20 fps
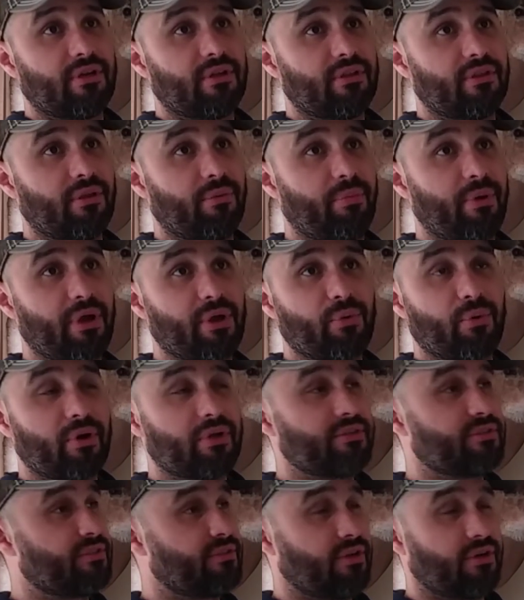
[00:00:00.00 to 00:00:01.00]
the big
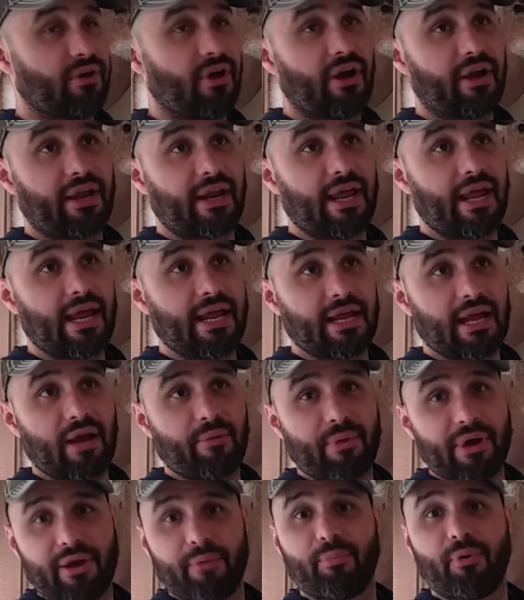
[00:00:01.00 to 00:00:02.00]
ones, they're not going to hang out
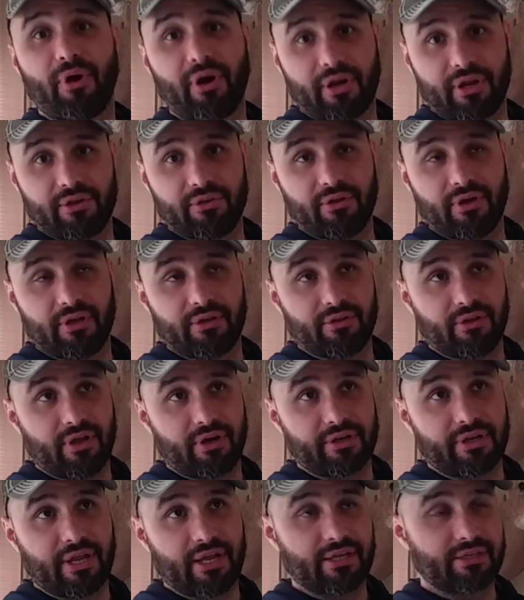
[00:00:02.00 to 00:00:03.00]
by the parking lot in a lot
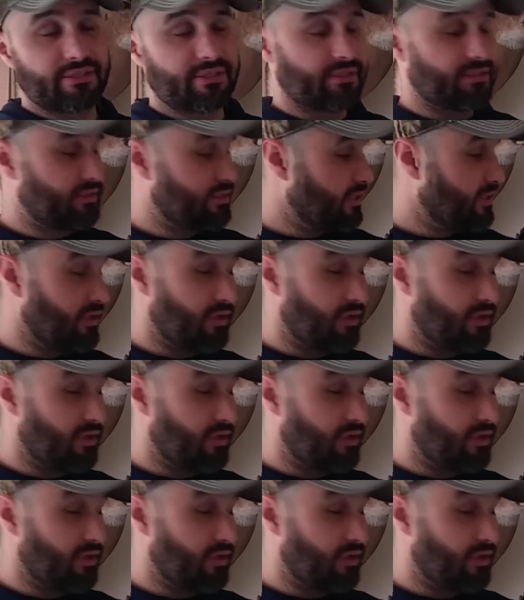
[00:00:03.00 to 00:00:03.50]
of cases.